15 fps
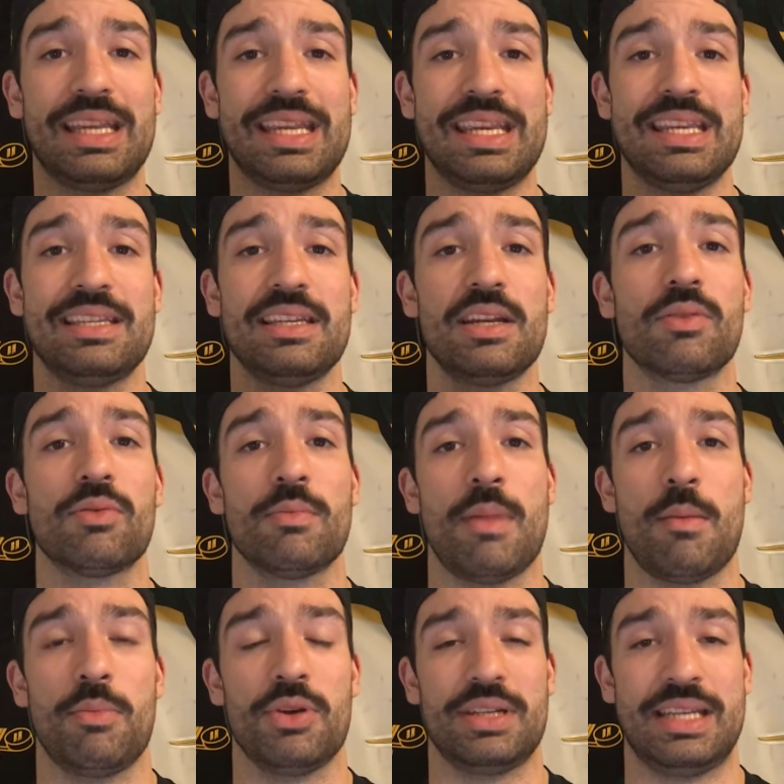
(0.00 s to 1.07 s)
easy to
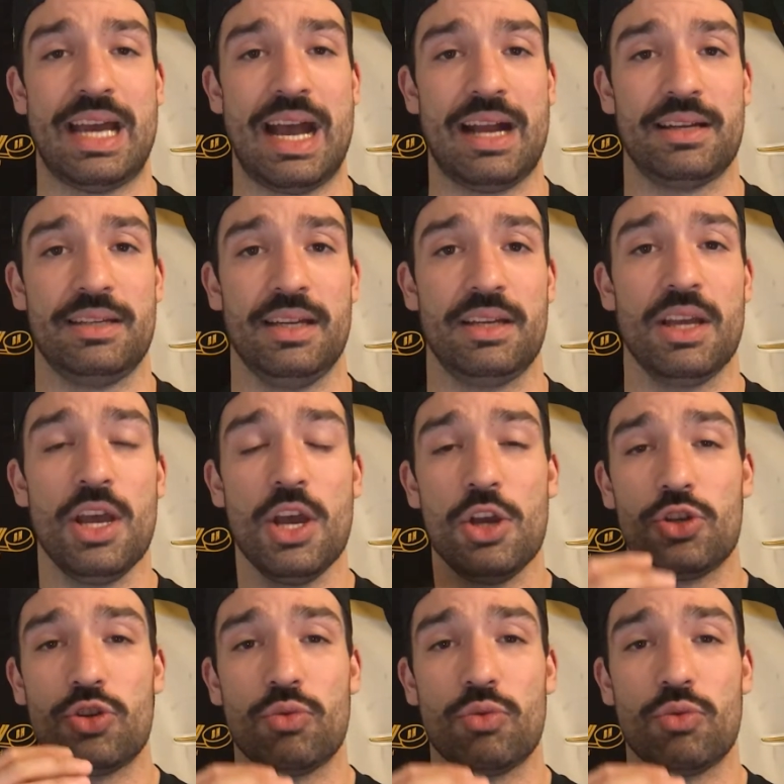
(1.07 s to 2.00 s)
remember tactic to